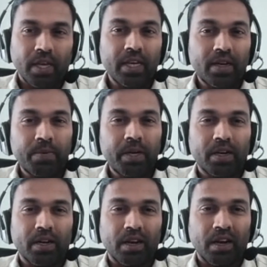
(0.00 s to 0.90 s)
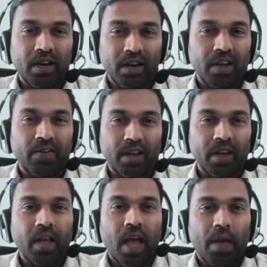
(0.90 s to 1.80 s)
intermediate level.
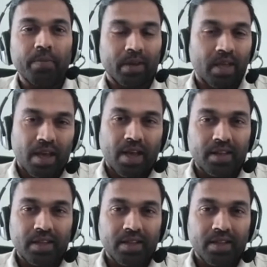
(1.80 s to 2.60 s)
I mean, at the